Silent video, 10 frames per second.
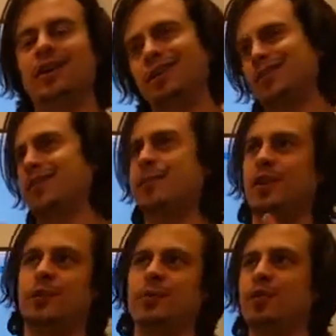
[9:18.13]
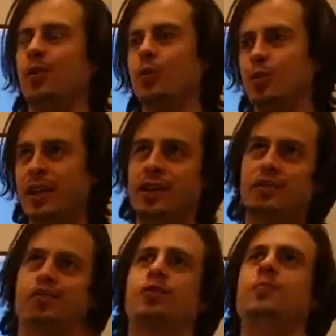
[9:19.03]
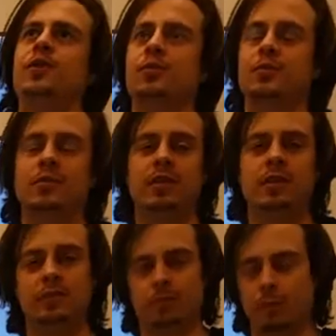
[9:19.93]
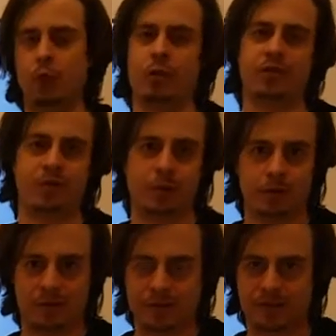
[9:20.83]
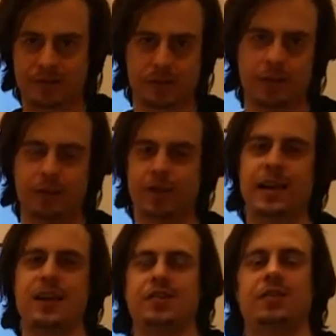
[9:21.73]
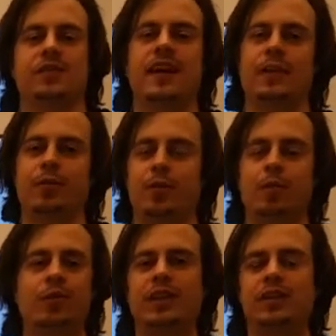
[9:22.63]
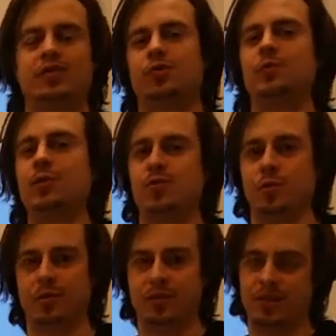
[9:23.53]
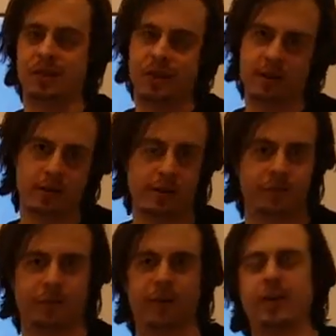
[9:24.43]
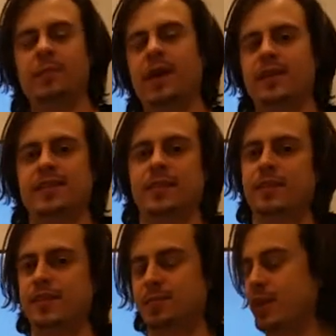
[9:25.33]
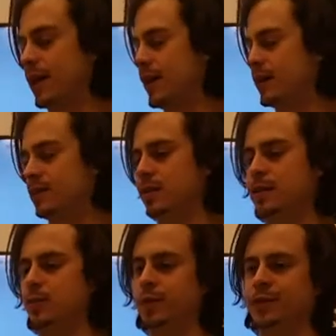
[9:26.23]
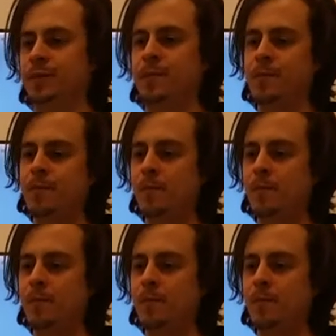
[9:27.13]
ultimately would only contribute more towards the national debt. It would only contribute towards an inflated monetary supply, and it wouldn't